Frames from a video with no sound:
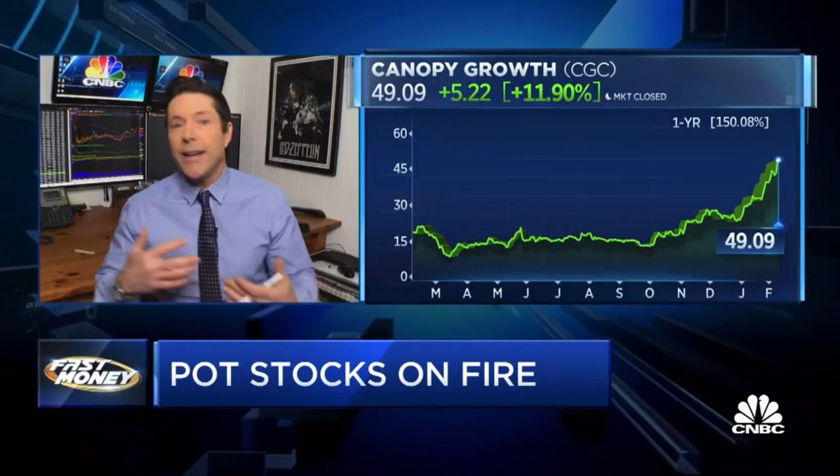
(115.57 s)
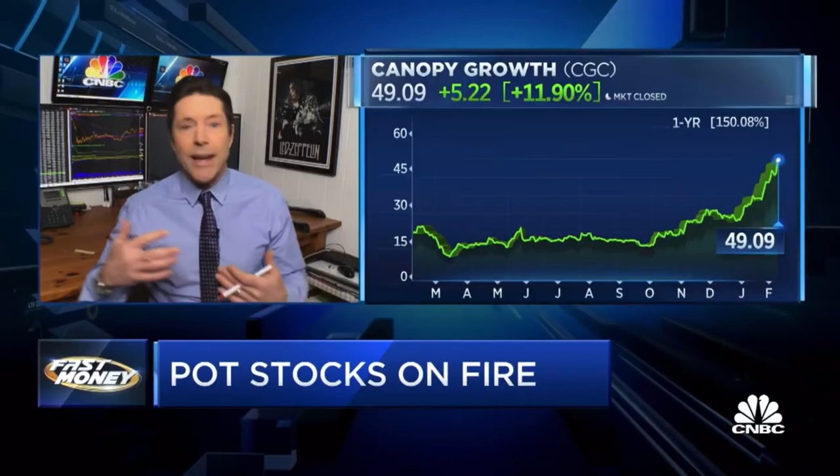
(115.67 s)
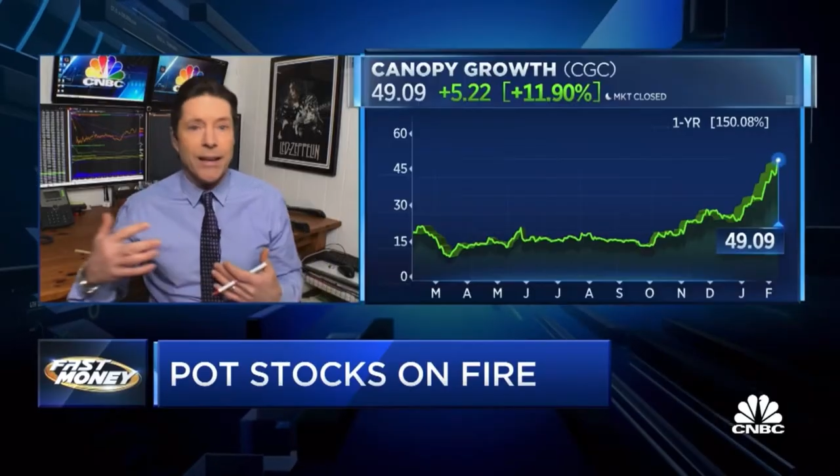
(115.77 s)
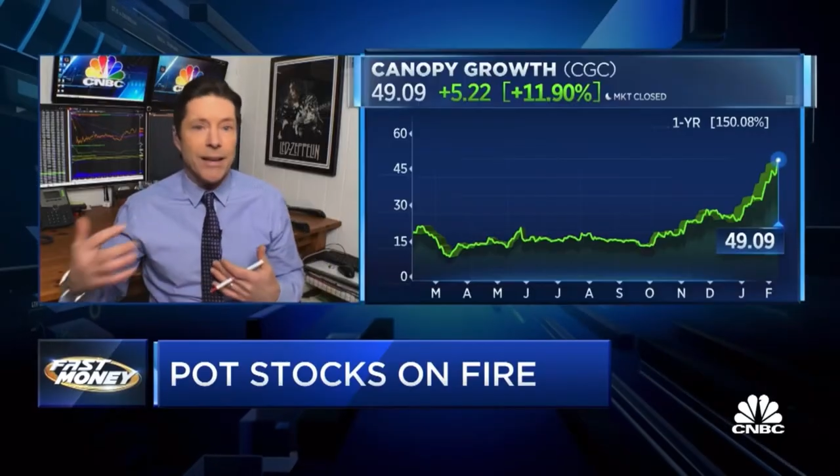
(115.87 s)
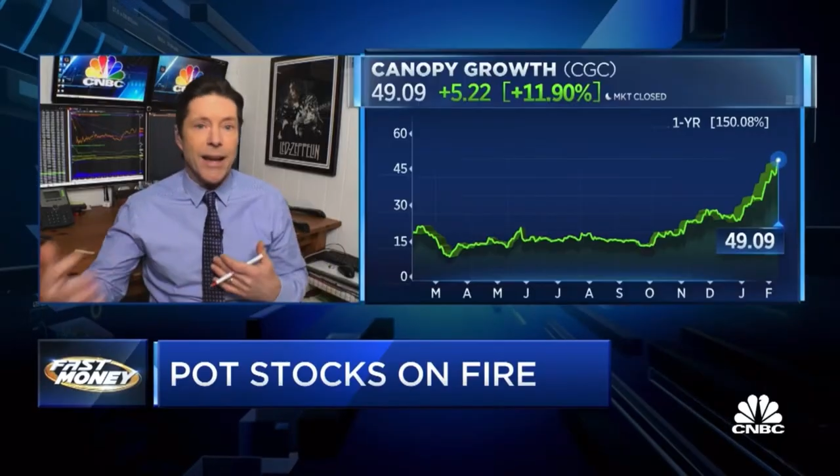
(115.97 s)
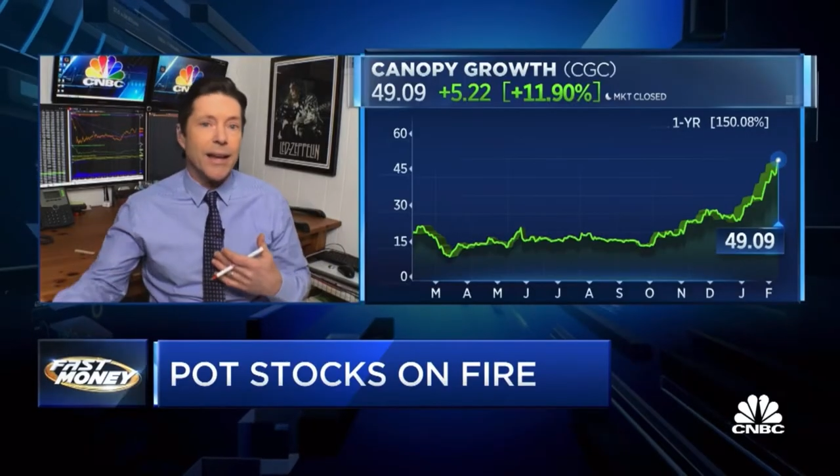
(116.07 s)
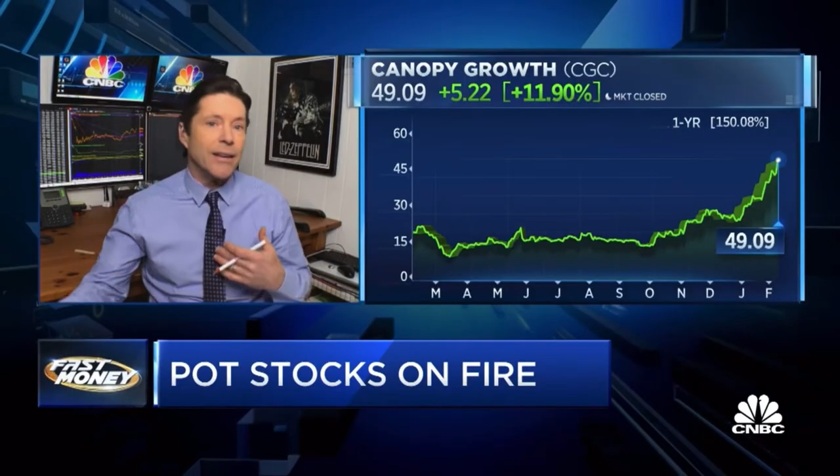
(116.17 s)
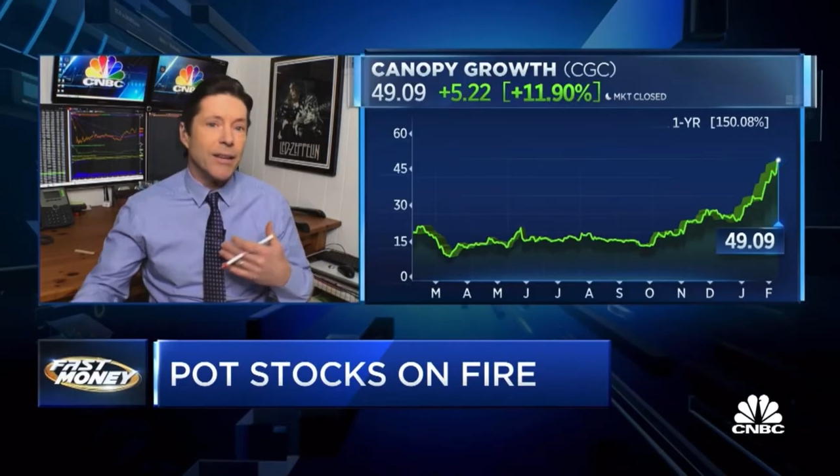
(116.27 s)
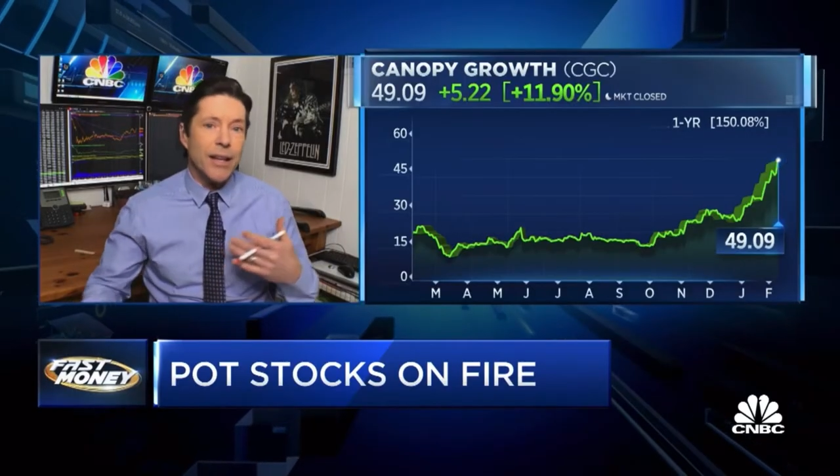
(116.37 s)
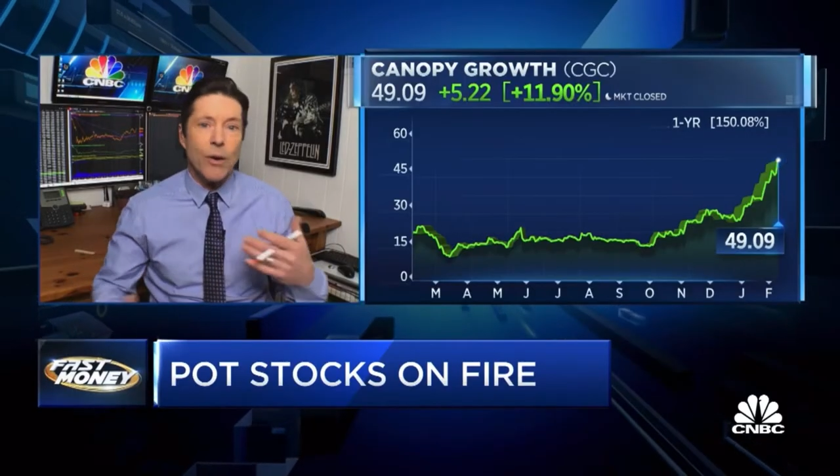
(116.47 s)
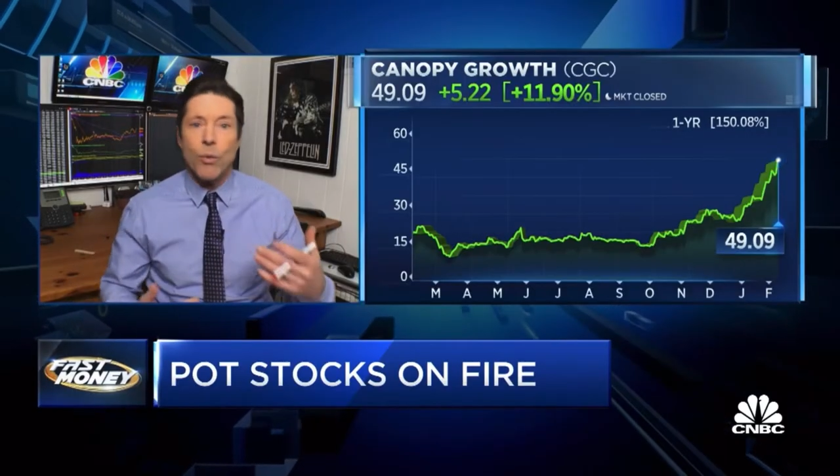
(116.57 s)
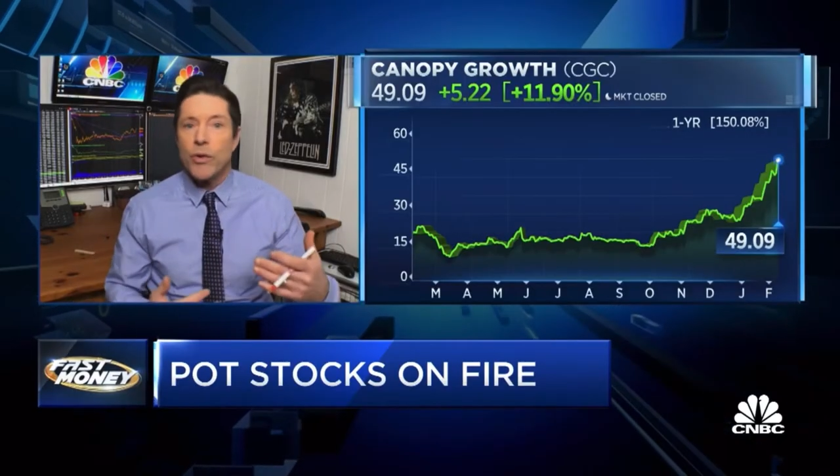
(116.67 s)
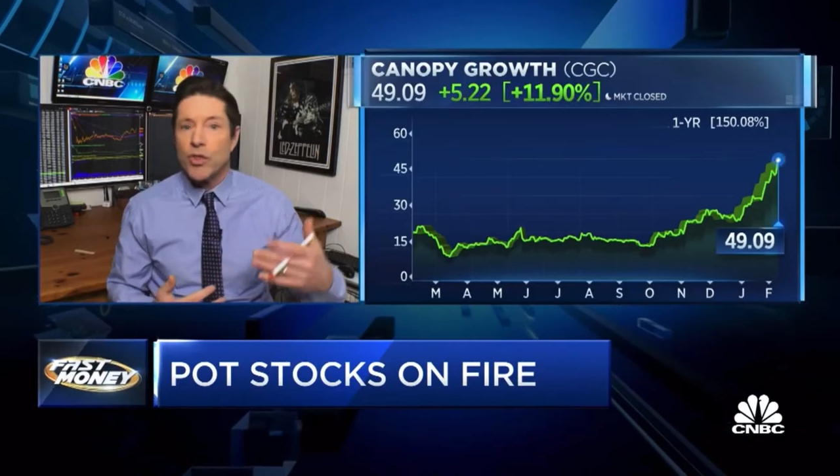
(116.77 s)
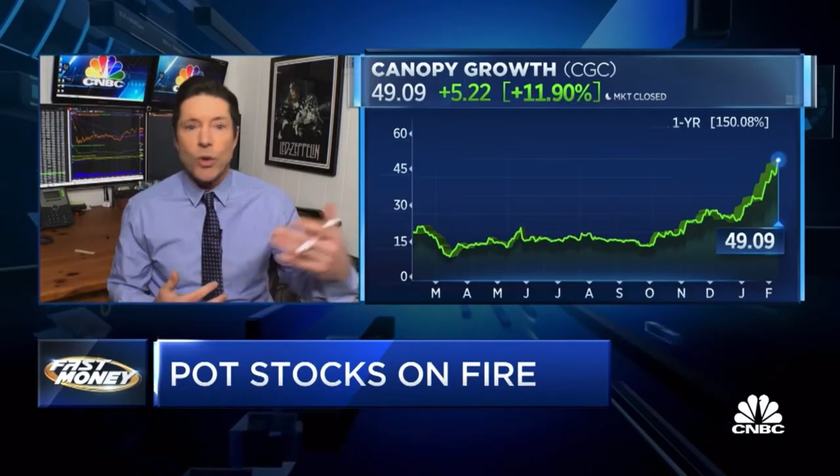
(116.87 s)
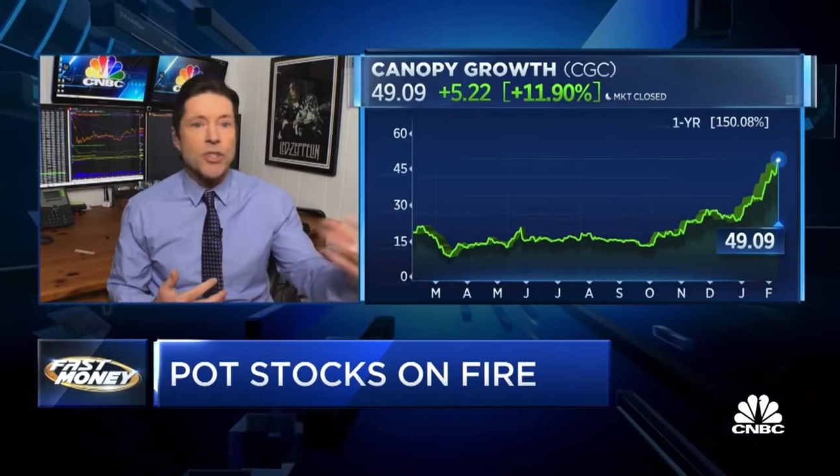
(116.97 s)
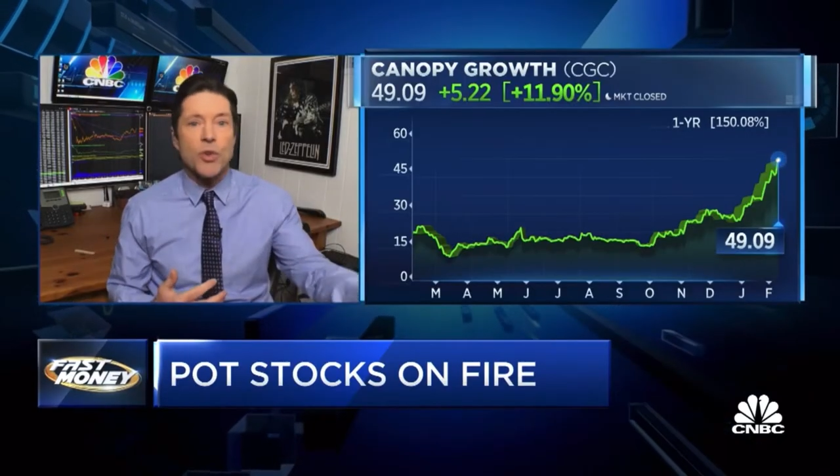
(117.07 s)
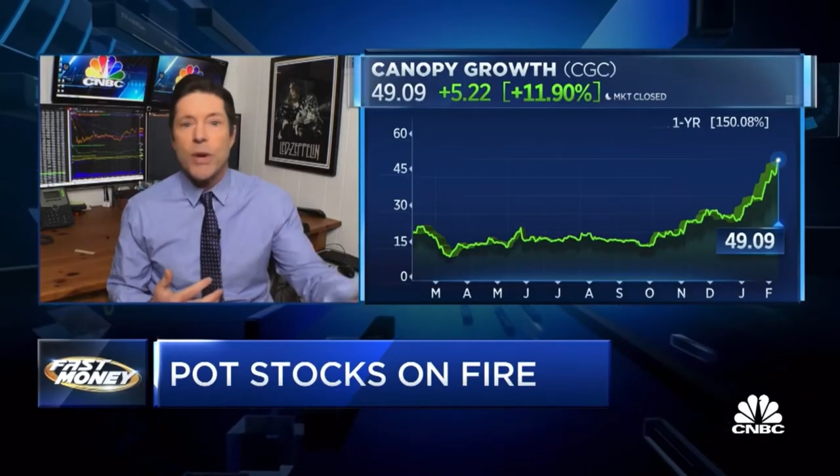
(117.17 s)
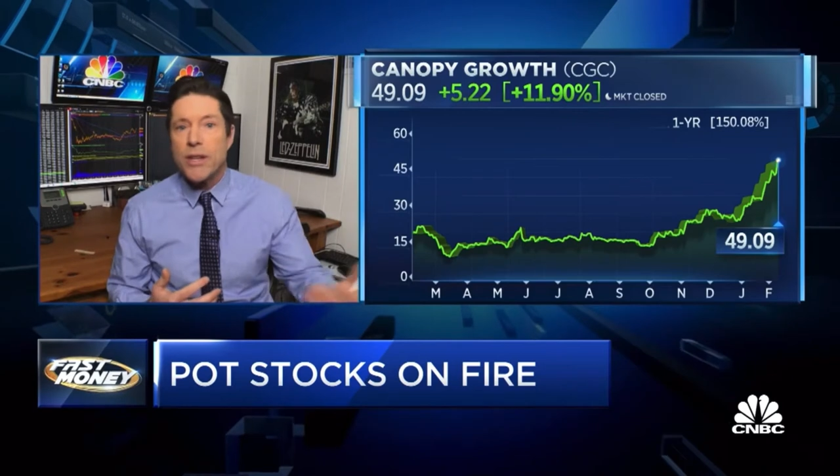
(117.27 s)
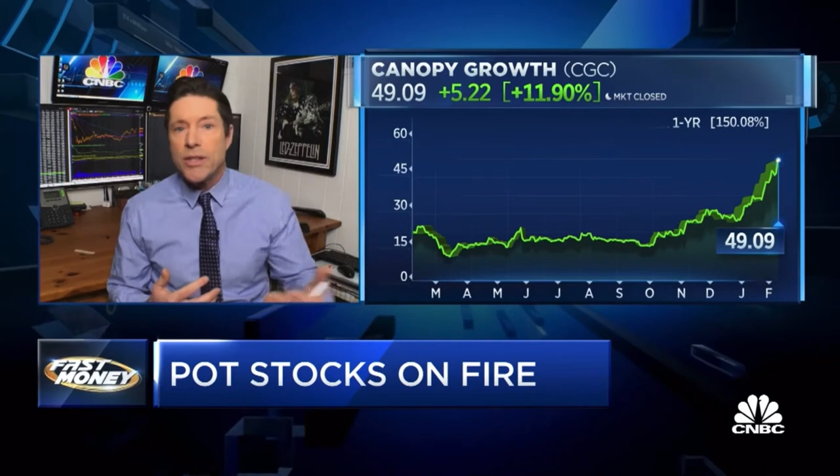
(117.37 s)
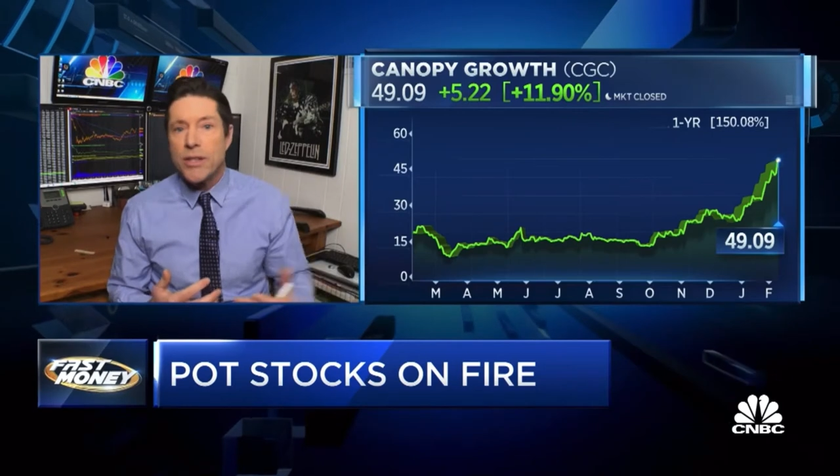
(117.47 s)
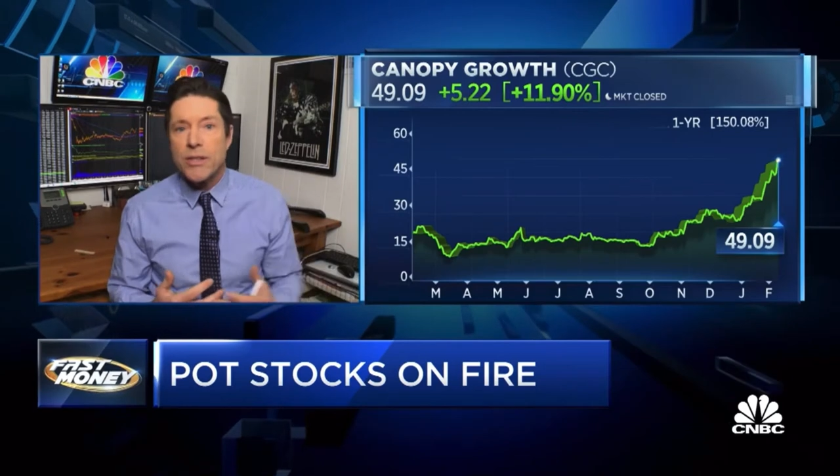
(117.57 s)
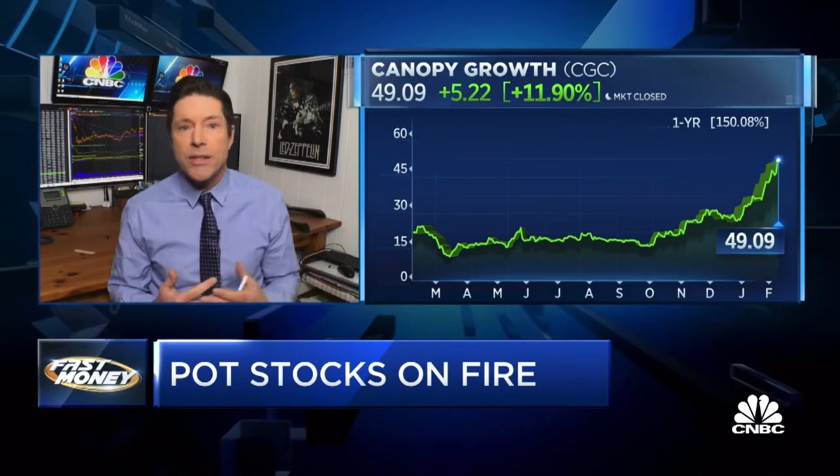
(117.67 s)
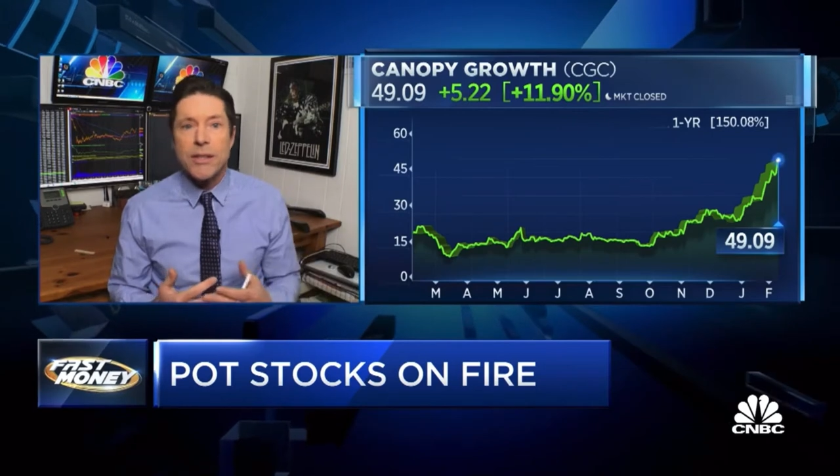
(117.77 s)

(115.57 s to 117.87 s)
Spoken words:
and you know, with short squeezes,